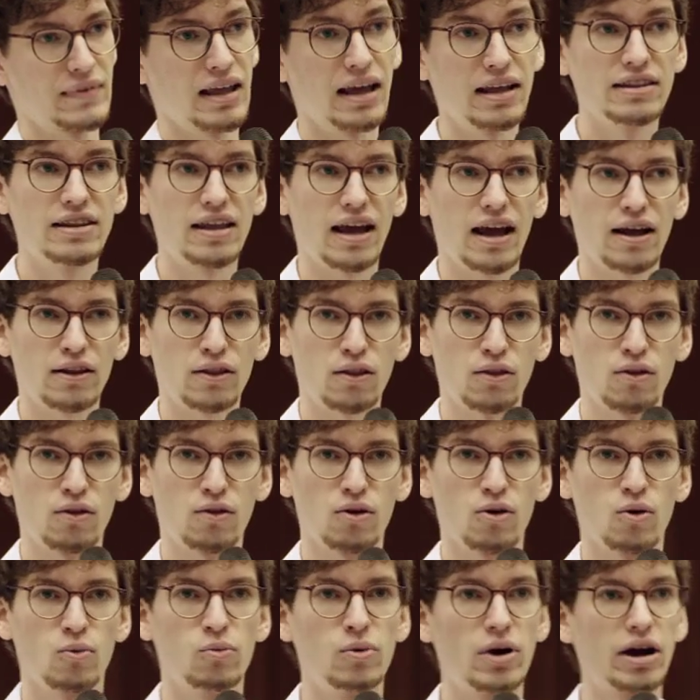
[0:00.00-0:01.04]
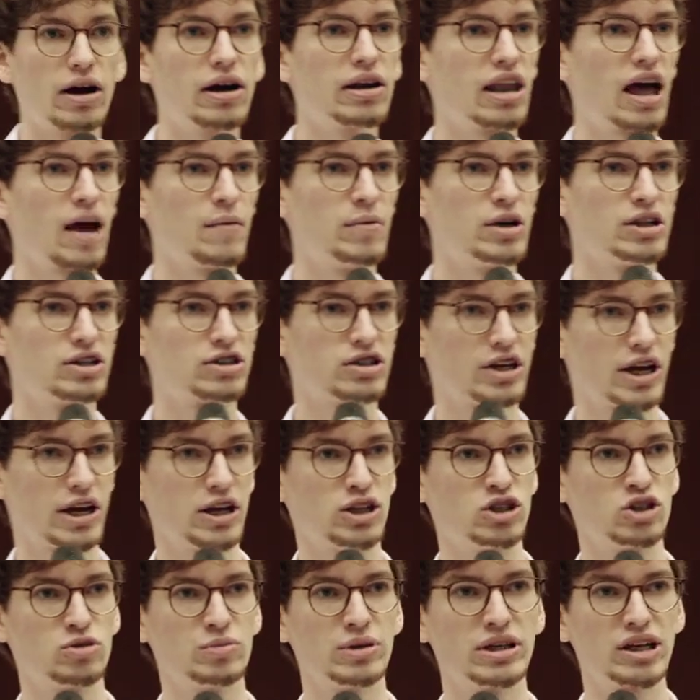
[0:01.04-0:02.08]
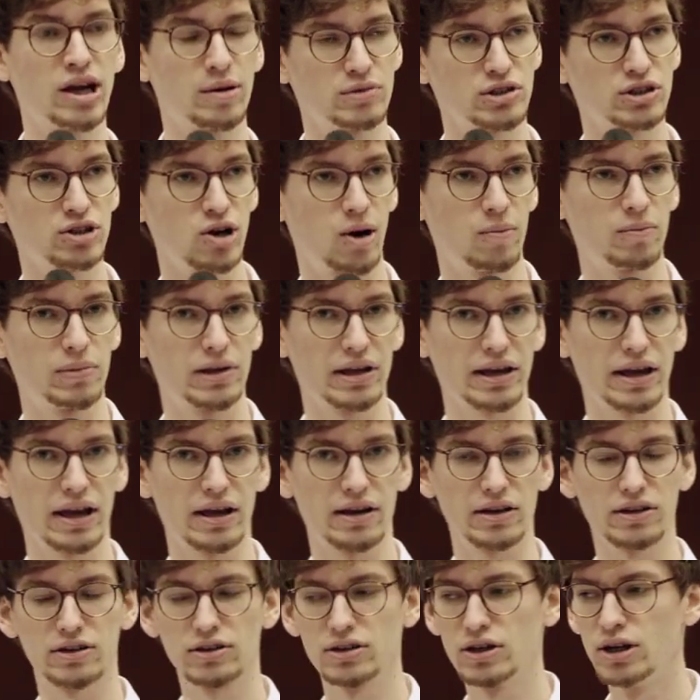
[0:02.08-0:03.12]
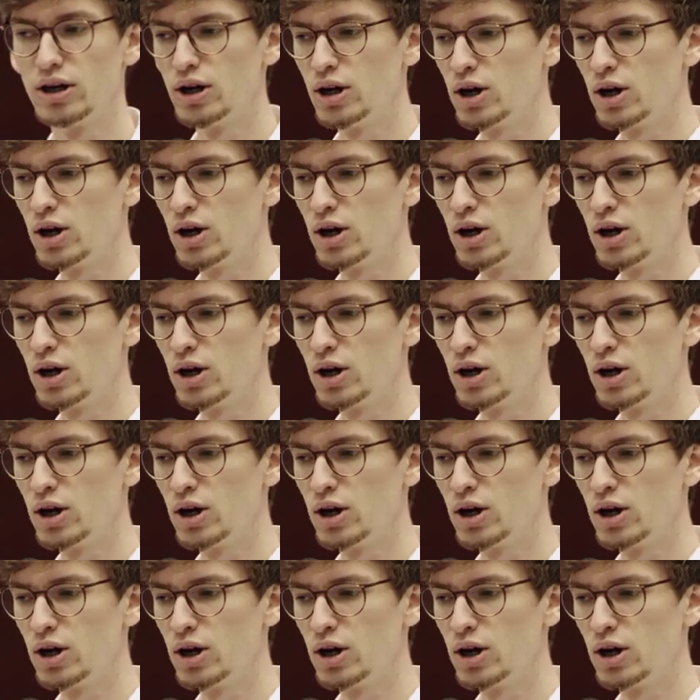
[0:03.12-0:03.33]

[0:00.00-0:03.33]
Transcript: And that's where climate change becomes complicated